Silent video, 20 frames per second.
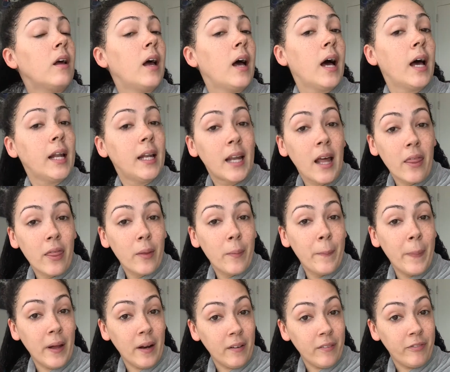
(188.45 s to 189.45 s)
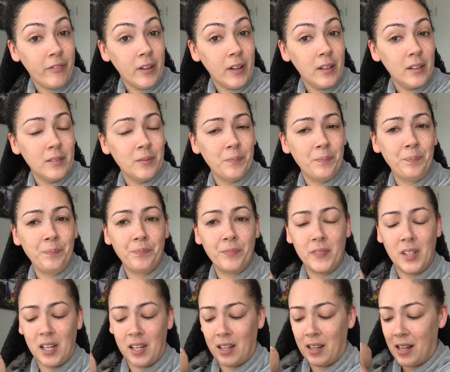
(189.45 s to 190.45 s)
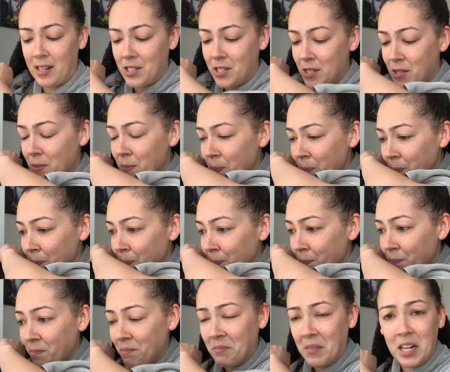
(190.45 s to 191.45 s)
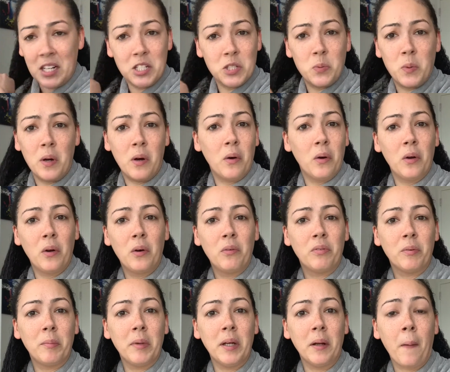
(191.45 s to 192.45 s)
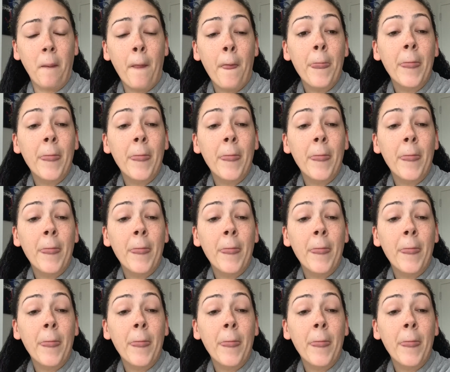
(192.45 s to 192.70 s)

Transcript: Another benefit, yeah, that just went all over me.